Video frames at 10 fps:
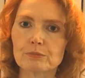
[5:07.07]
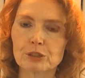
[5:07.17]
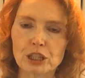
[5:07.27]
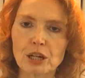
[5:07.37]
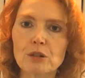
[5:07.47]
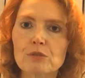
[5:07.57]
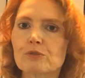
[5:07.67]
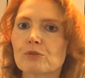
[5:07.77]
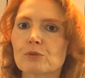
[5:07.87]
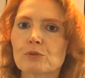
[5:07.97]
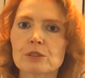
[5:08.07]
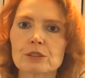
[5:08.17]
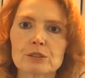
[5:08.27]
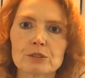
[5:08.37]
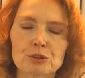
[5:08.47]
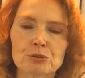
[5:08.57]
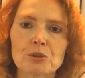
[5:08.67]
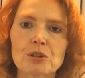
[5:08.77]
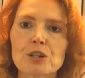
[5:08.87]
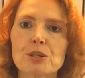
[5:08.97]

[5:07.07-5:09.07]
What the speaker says: shelf or drawer